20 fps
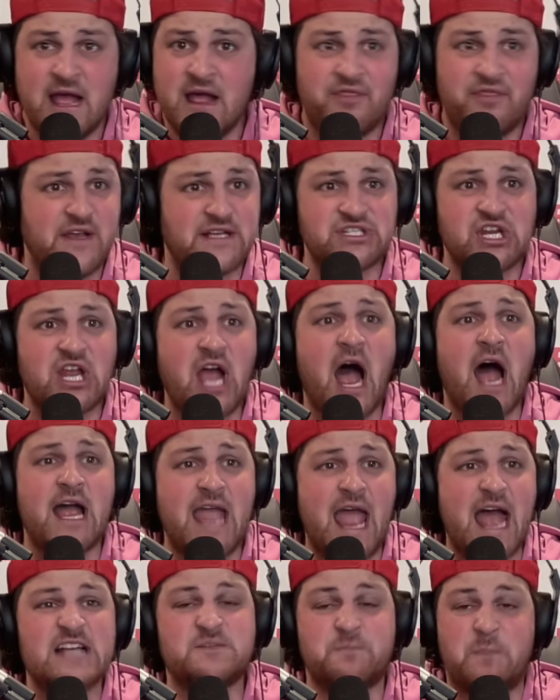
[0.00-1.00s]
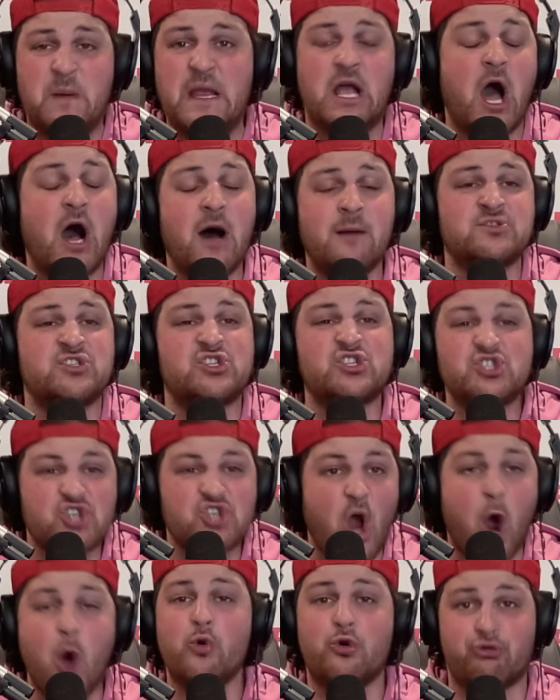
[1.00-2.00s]
This guy has become
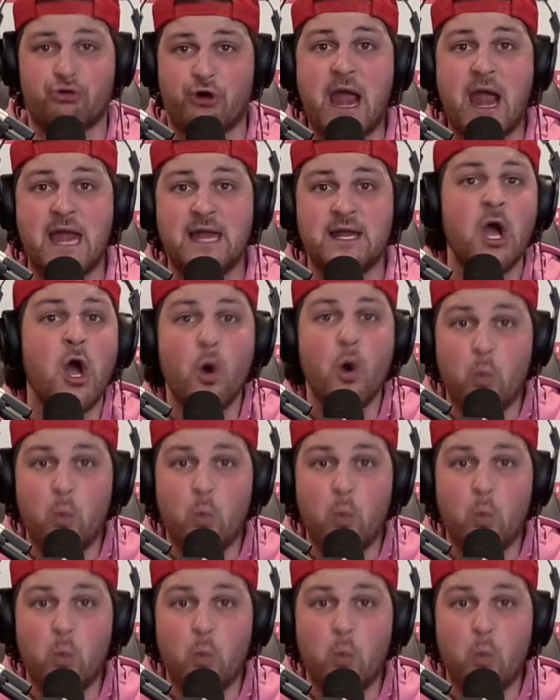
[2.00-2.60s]
so great.